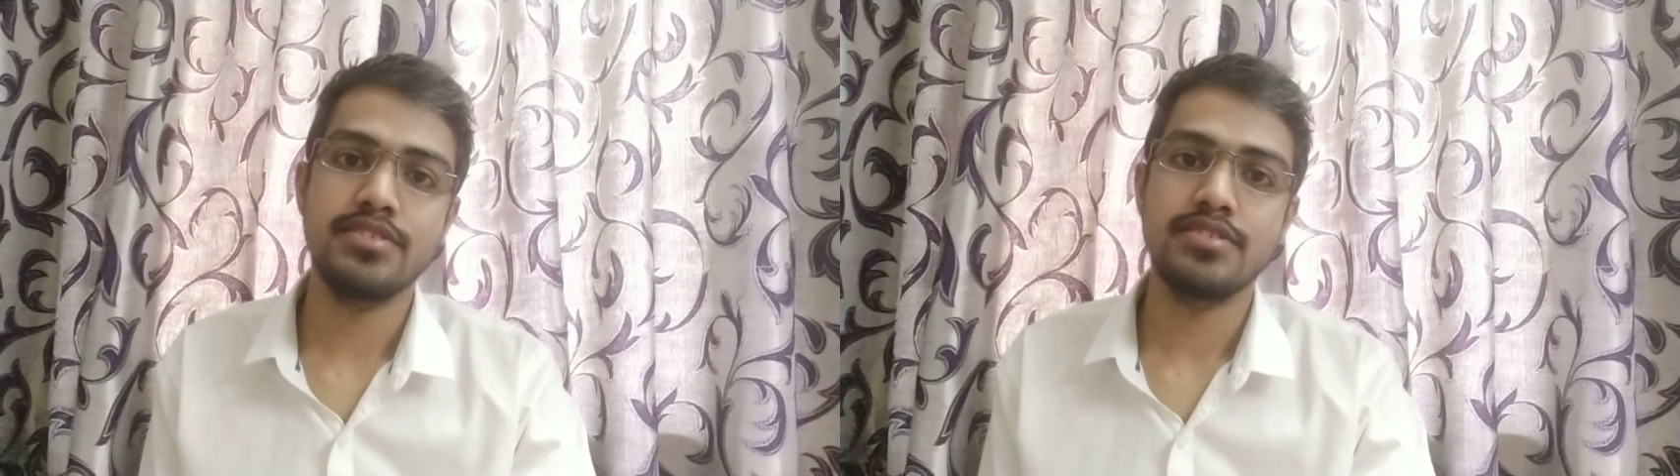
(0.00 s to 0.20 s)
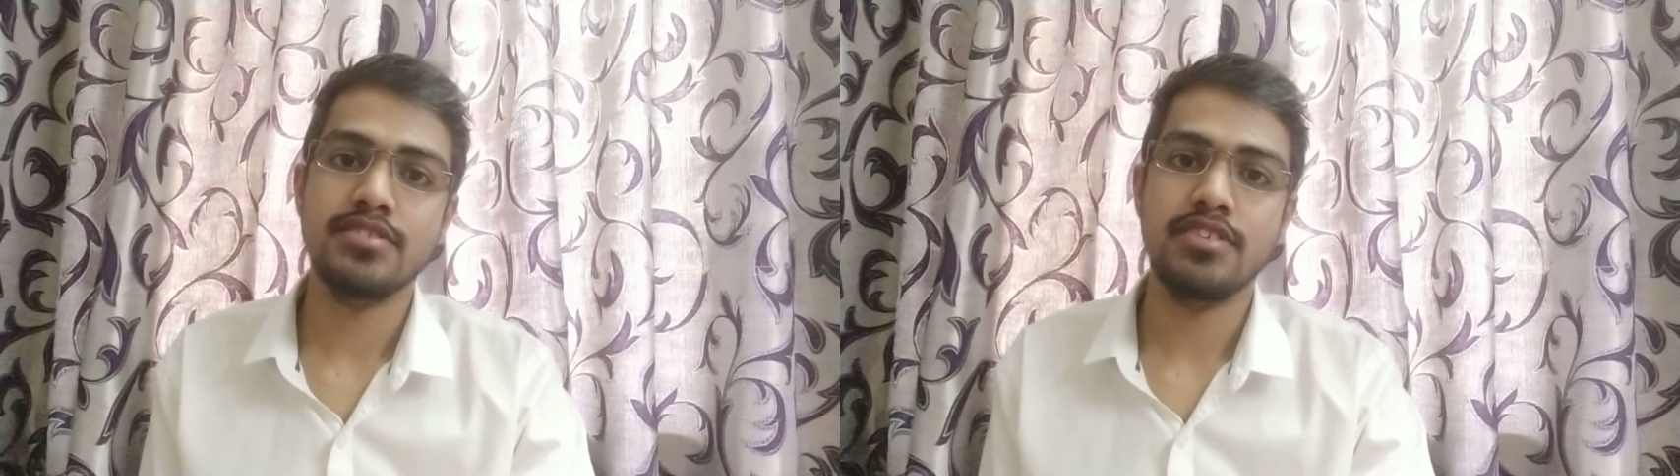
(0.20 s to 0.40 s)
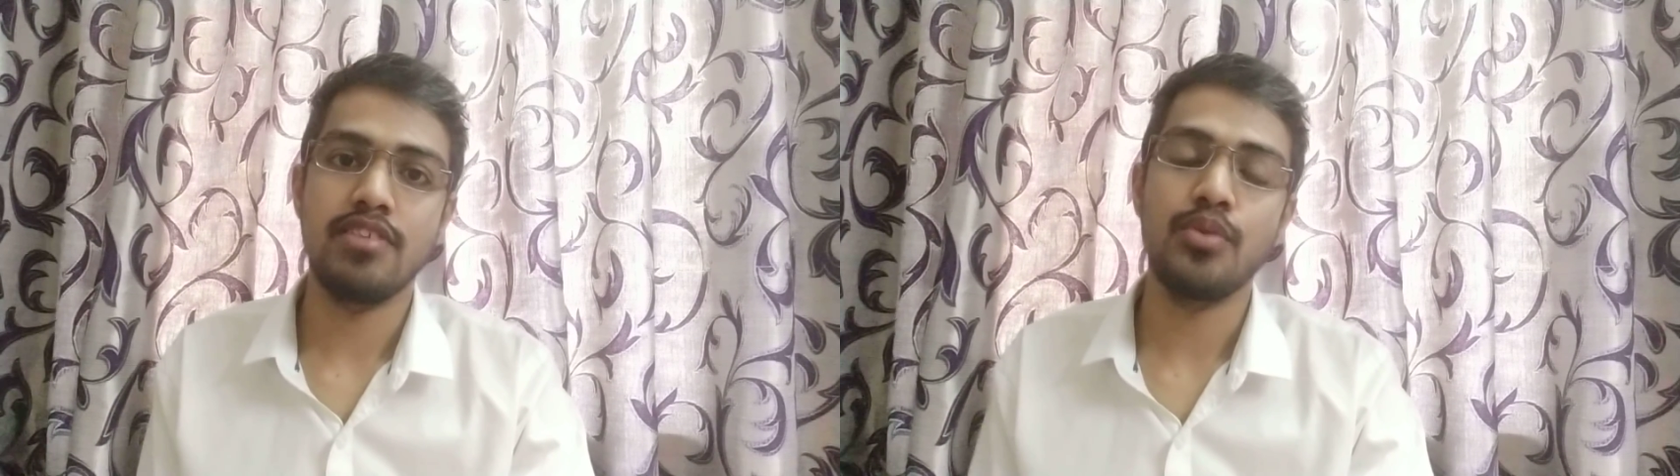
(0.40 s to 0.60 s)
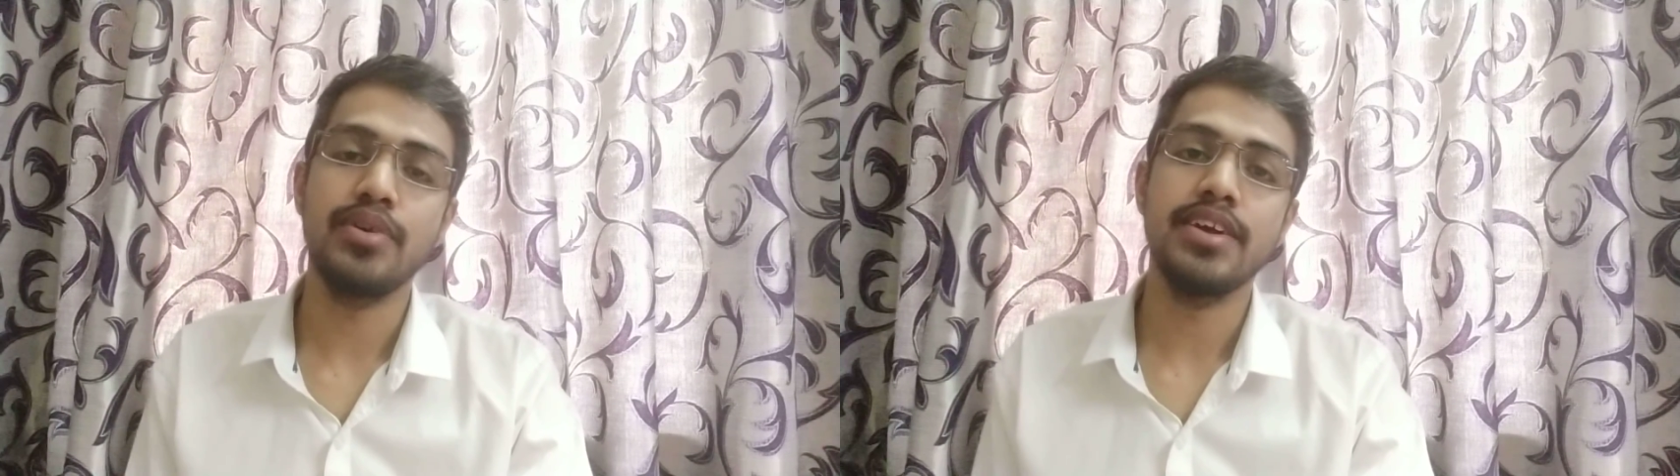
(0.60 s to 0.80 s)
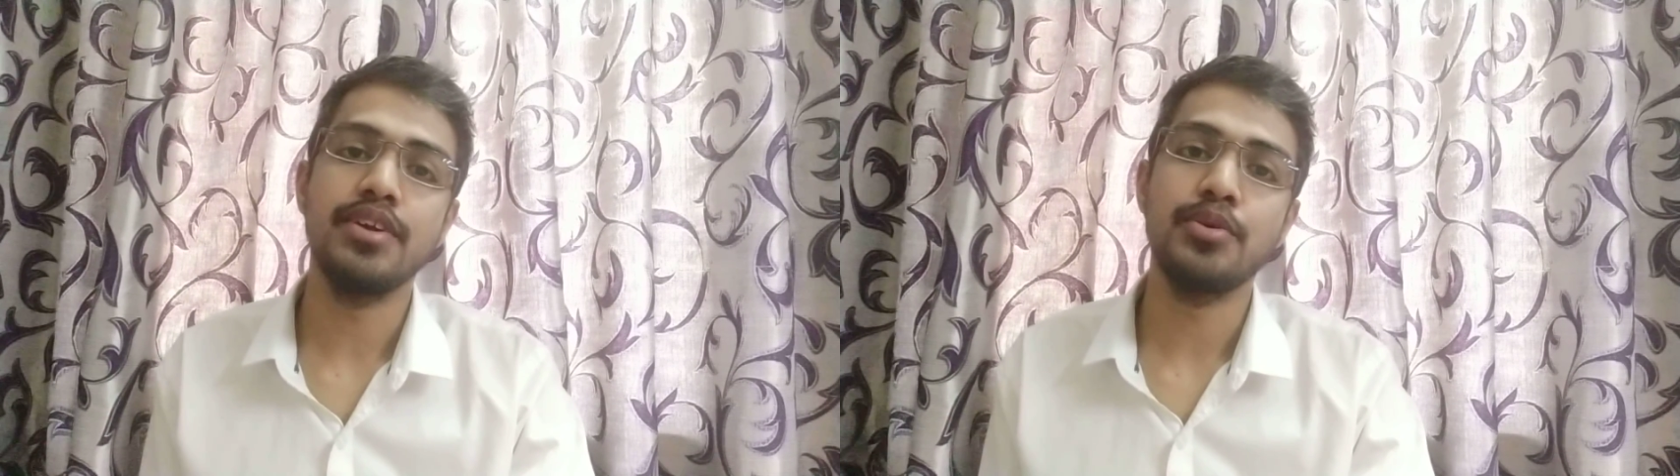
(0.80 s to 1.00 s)

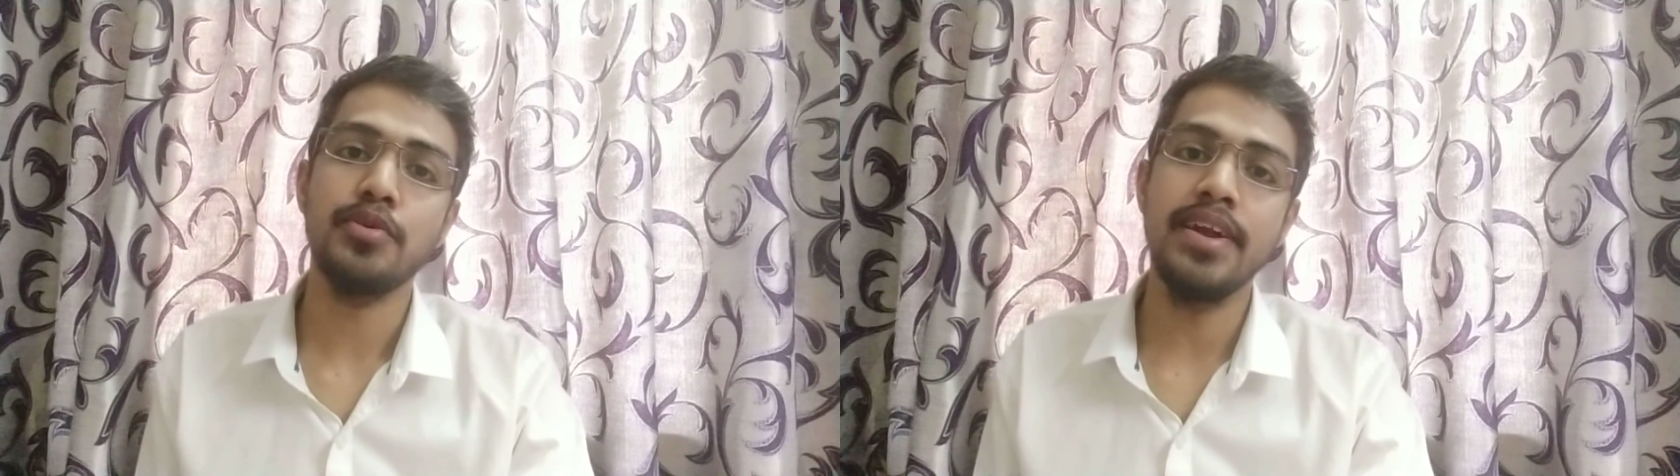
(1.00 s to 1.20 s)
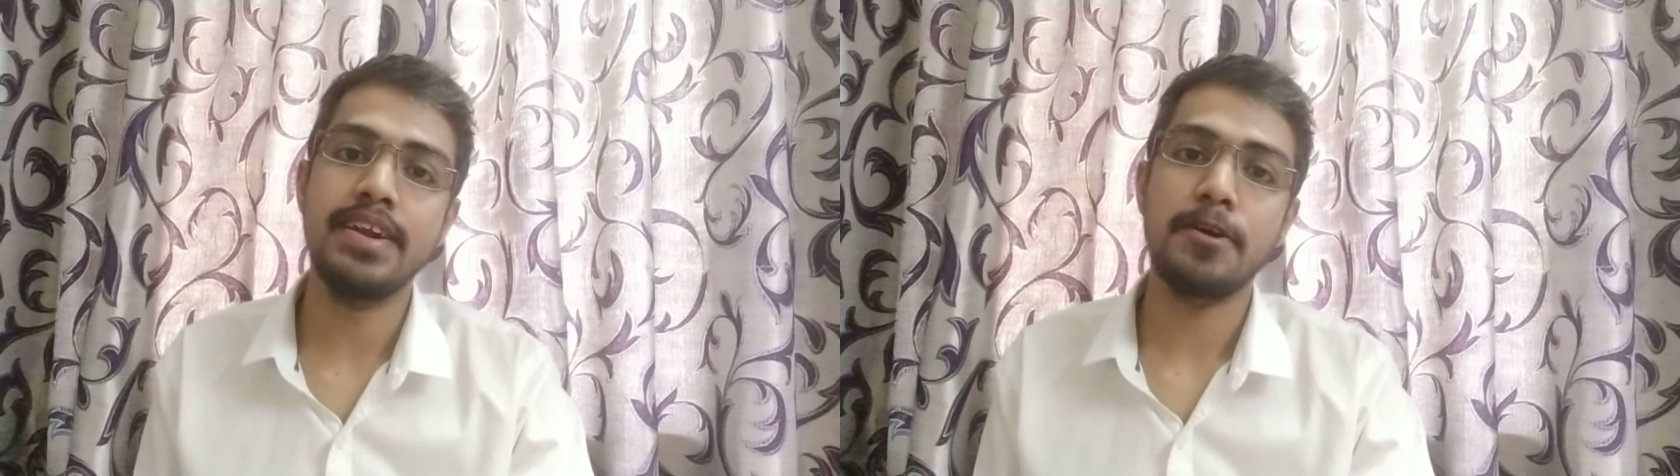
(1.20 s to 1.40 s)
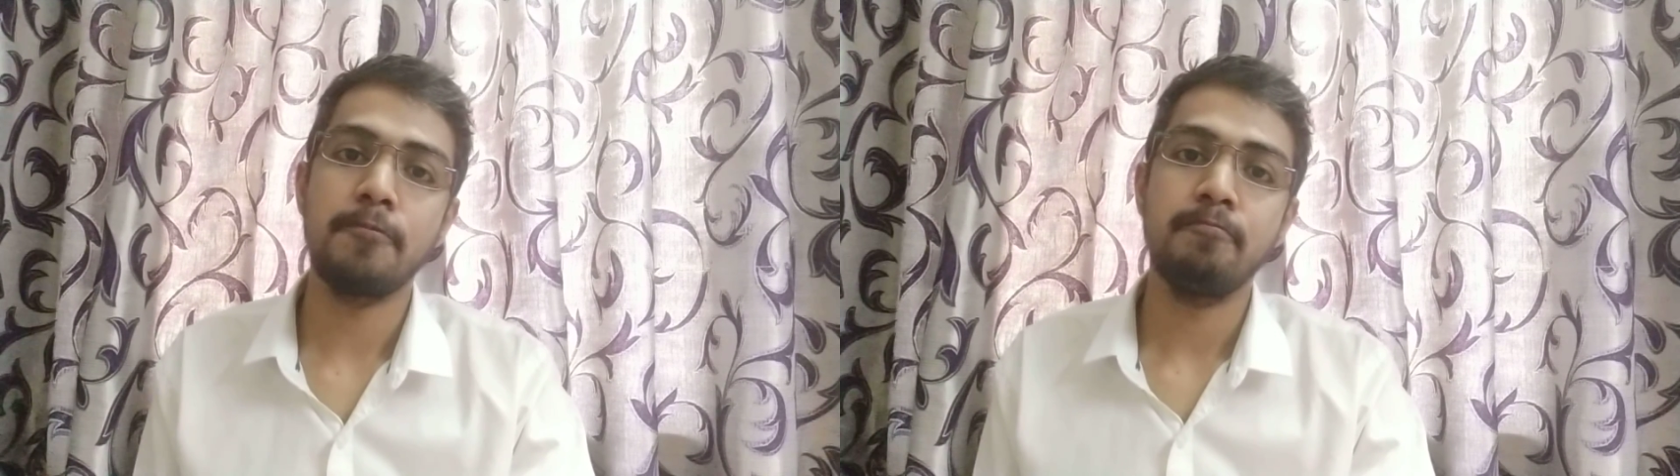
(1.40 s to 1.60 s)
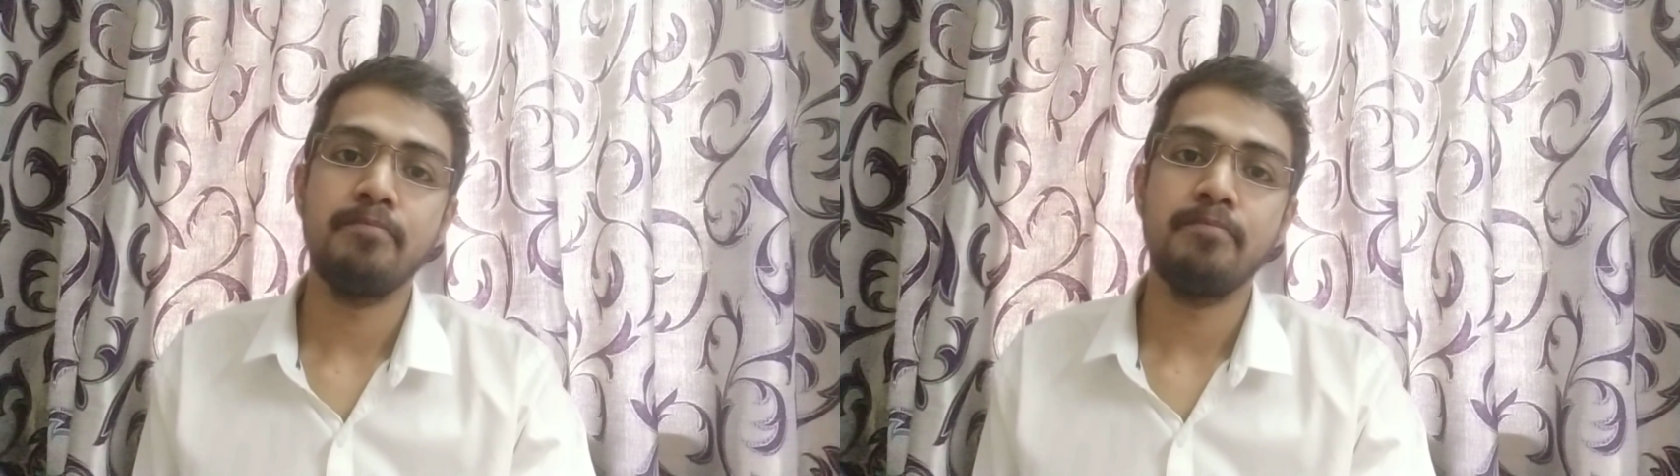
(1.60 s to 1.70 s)
surrounded to it.